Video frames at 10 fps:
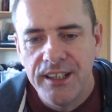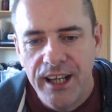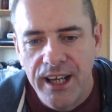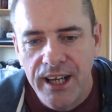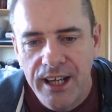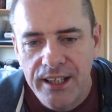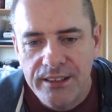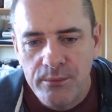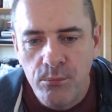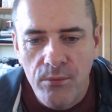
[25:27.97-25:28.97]
A
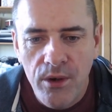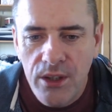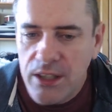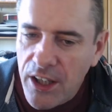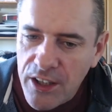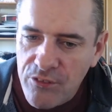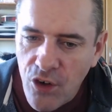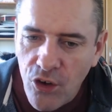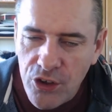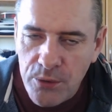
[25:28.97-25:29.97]
lot of
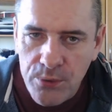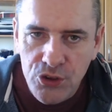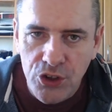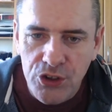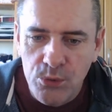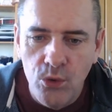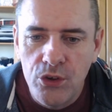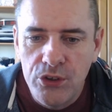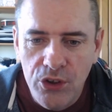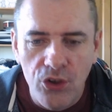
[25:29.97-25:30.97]
older Peugeots
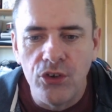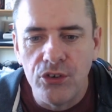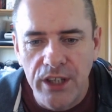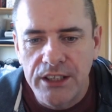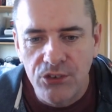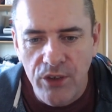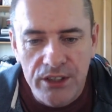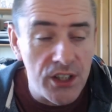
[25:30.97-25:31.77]
would go that direction.